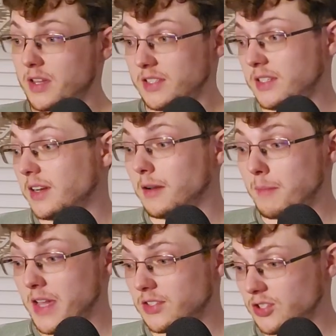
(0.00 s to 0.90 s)
because he did an
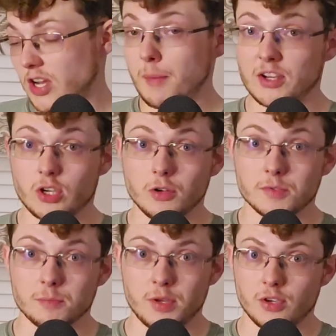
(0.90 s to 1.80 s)
amazing job. I showed
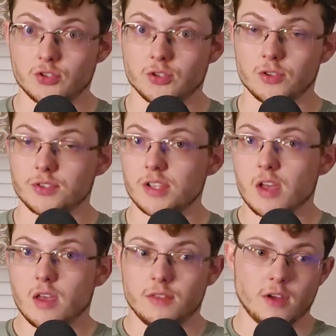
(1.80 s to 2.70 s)
him some pictures
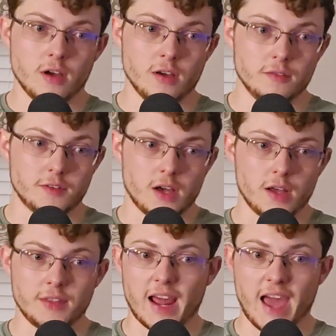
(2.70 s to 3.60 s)
of
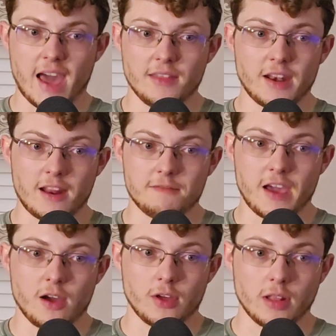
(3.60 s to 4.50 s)
that I'd
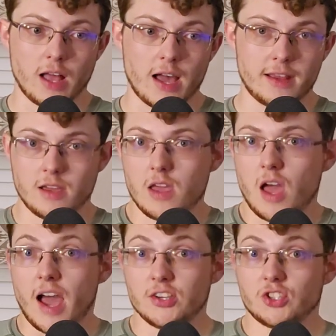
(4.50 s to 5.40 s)
found online.
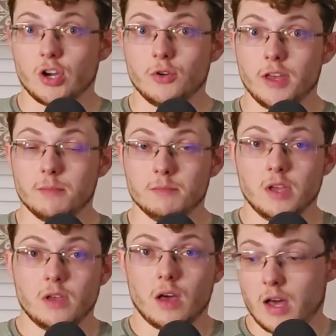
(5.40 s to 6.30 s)
I showed him
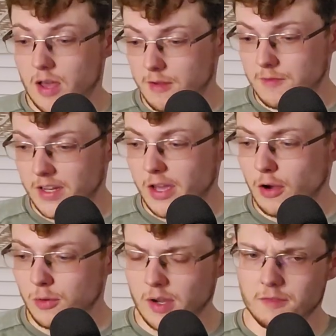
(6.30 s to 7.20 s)
a
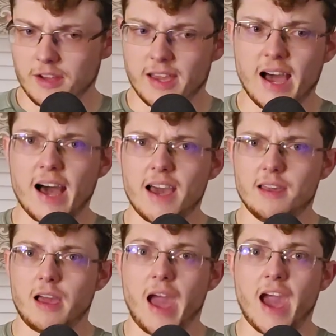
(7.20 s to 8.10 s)
video of a
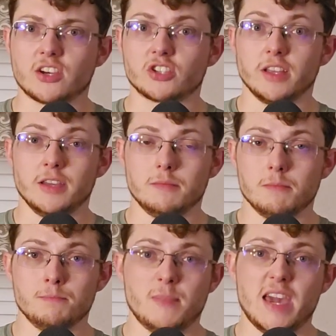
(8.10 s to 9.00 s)
guy
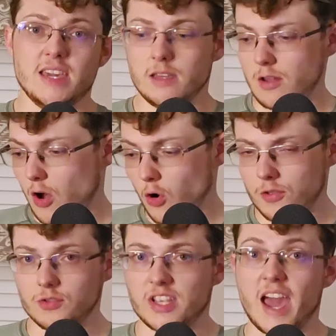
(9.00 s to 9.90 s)
actually made
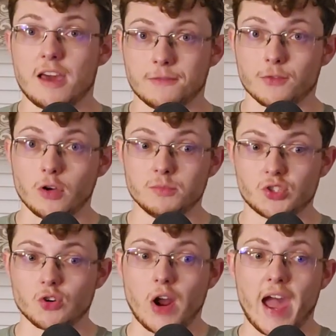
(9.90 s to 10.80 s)
Arthur's hat from
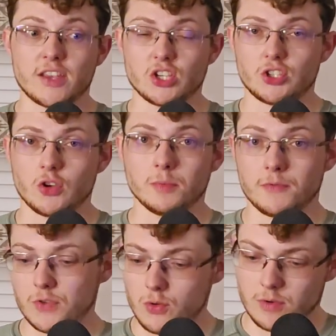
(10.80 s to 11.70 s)
scratch. I showed him
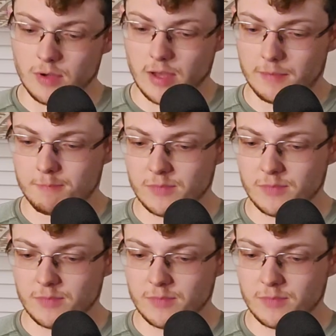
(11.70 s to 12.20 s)
a few